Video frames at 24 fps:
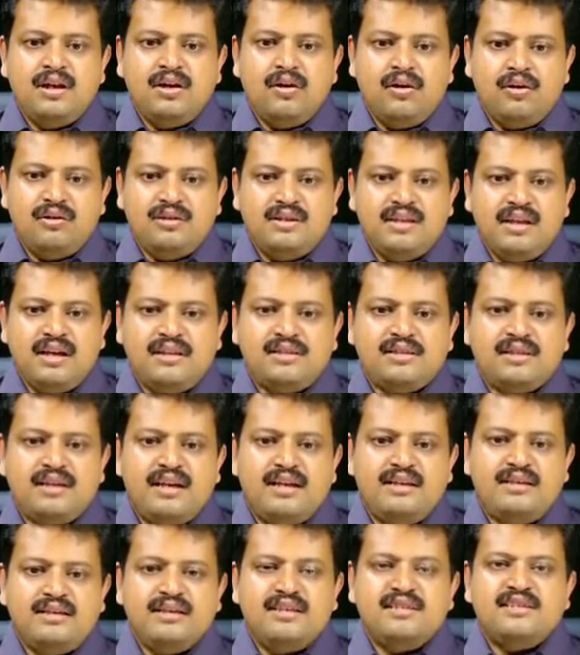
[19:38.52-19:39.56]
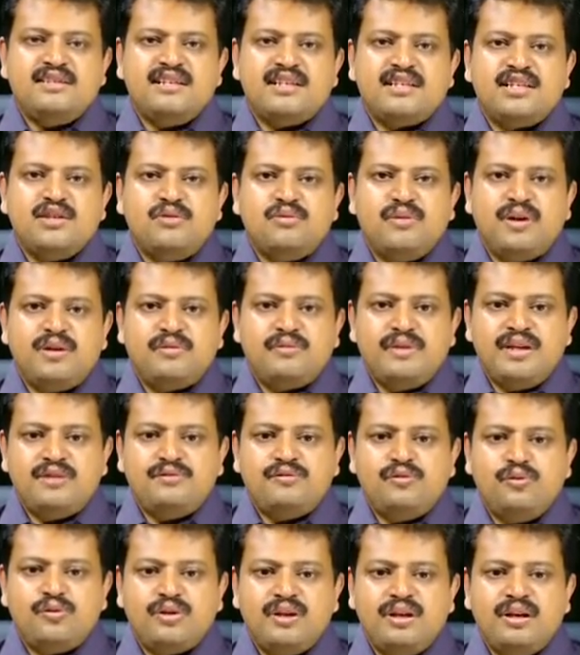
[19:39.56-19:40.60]
On the other hand, in section
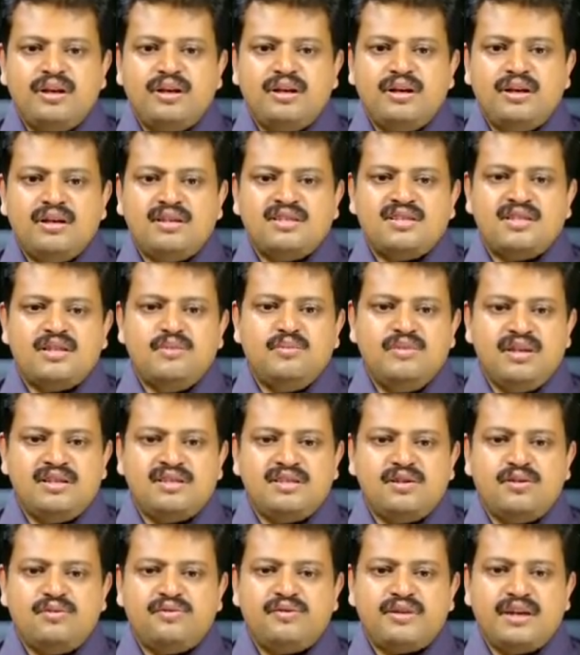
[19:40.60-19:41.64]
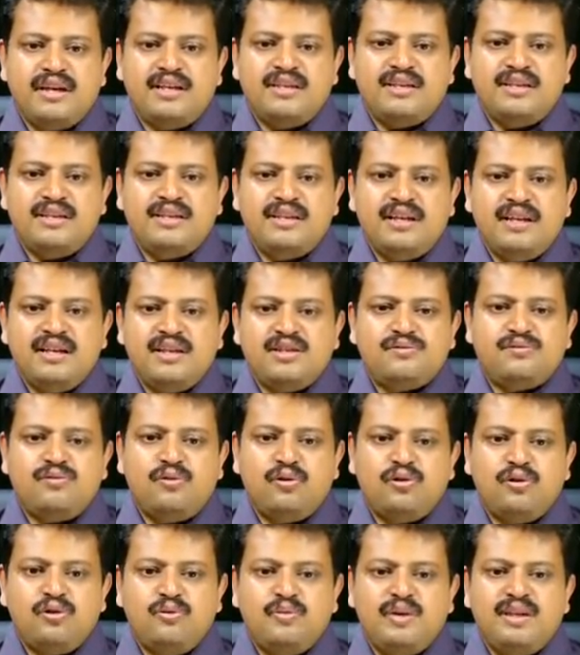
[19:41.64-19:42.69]
124a, a similar set of criteria is
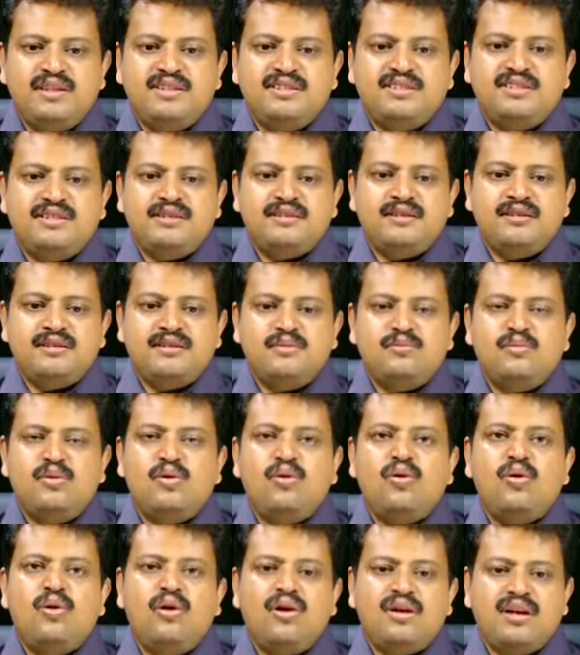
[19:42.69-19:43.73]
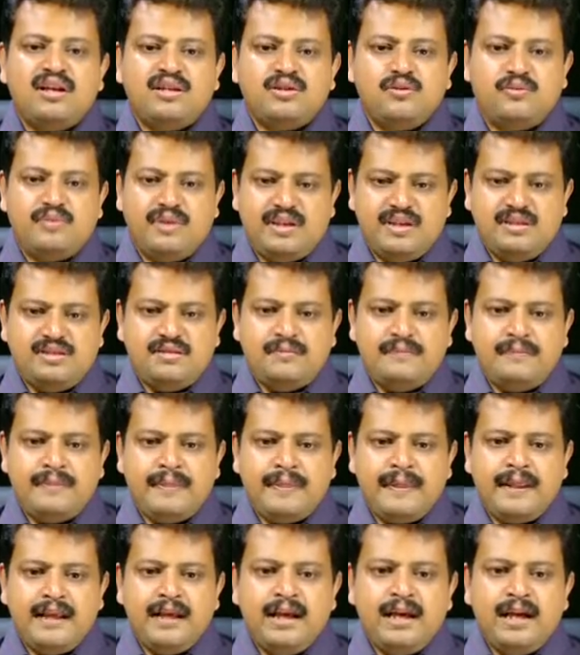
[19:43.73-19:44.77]
followed by the general term or otherwise,
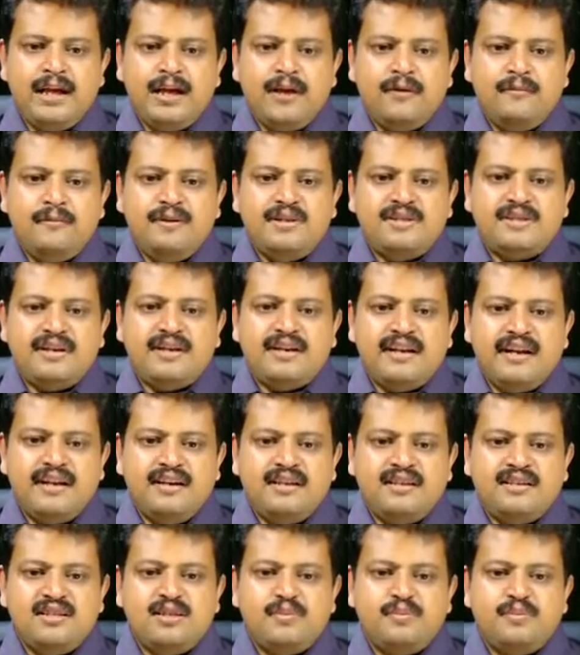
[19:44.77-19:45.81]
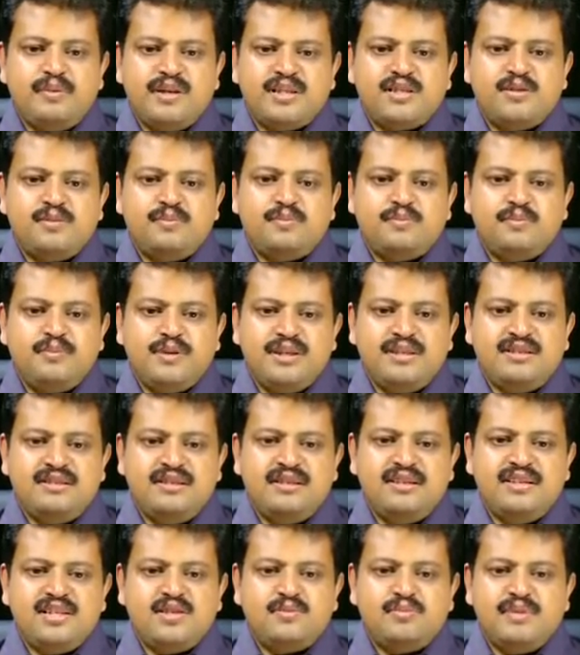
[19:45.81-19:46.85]
which render the
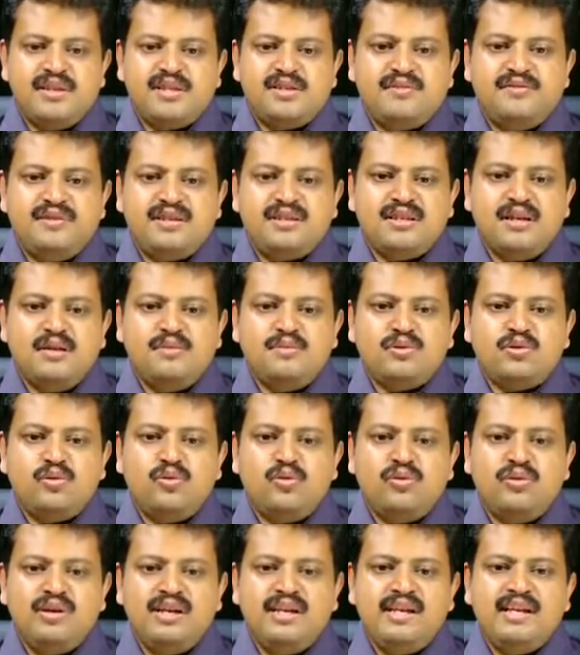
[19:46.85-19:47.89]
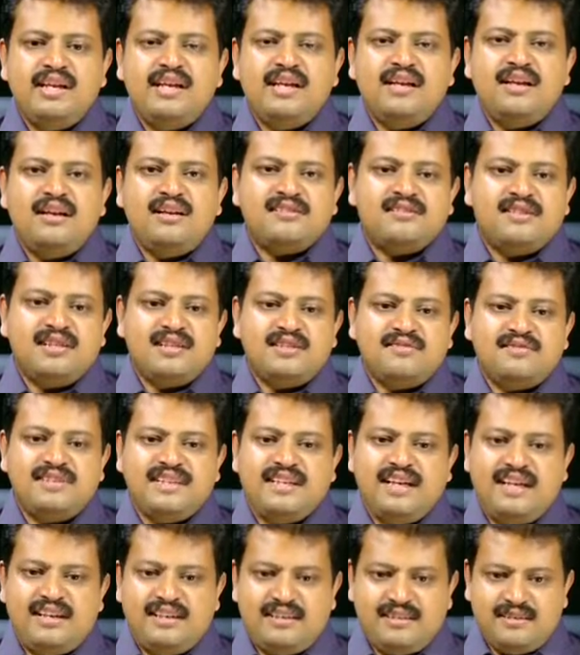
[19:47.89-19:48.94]
preceding specific terms only illustrative in
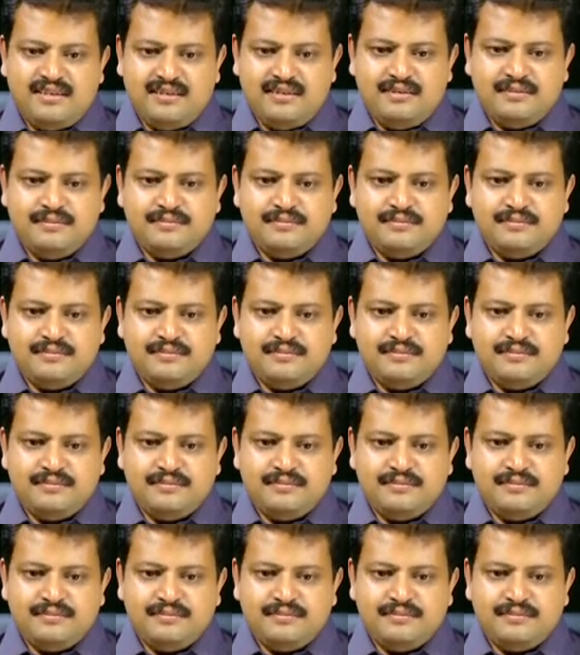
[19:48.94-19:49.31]
character.